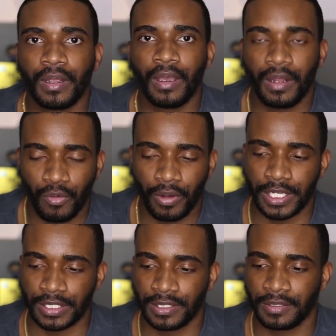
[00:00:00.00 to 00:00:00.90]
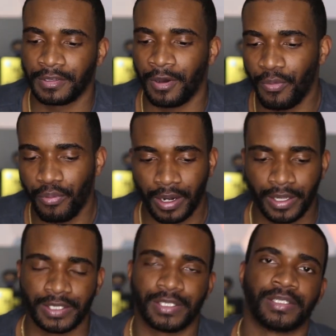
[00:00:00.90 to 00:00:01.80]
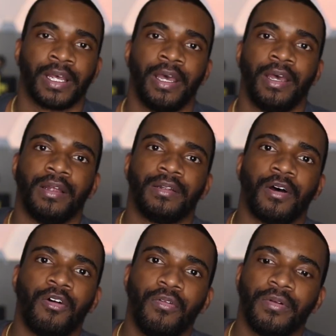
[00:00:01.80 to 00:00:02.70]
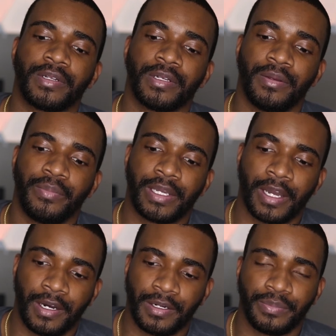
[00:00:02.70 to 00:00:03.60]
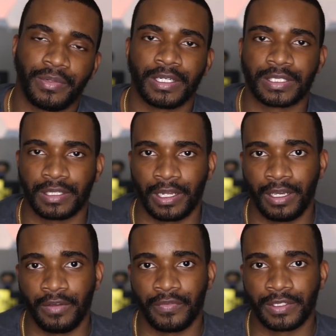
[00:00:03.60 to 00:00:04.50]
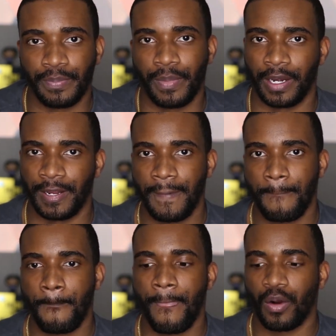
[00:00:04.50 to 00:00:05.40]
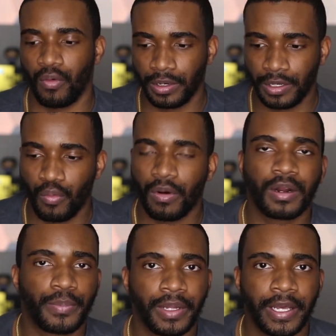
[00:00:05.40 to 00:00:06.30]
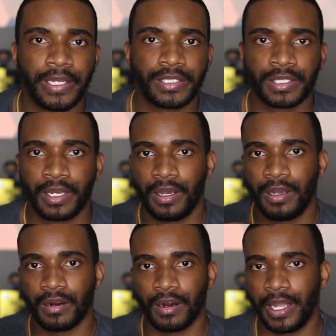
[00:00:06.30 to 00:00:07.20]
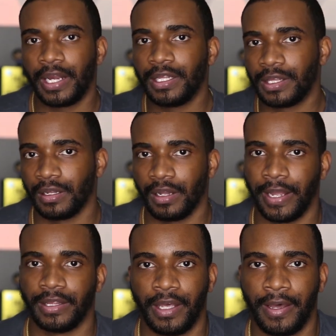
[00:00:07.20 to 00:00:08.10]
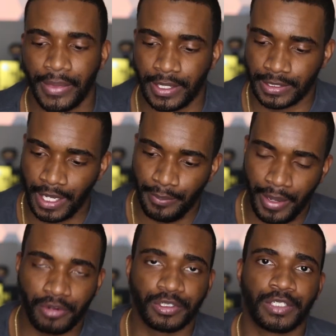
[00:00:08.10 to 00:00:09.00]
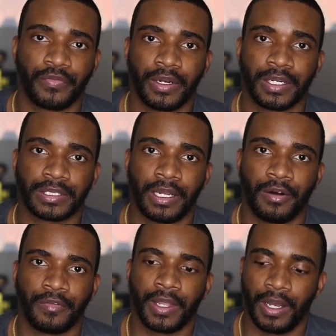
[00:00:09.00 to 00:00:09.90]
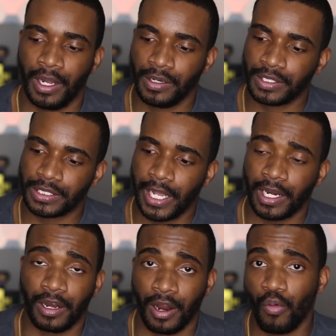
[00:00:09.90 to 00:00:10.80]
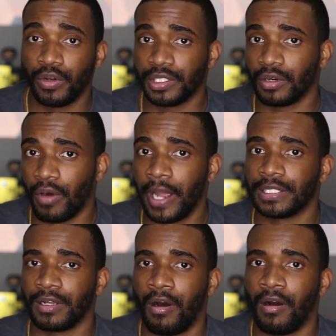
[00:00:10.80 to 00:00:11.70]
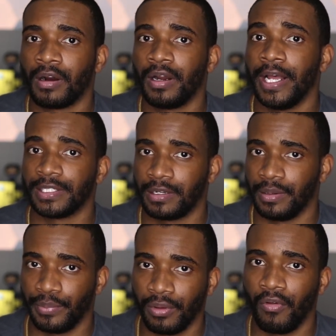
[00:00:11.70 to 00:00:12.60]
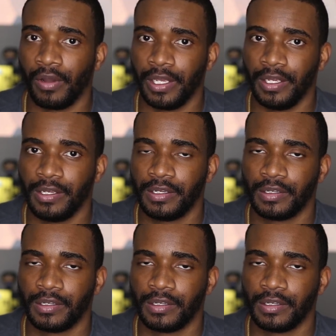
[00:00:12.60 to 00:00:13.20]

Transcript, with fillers: Anyways, the whole point of this is don't become a slave to money or your workplace or anything like that. Set boundaries for yourself. Understand and know what your rights are as an employee.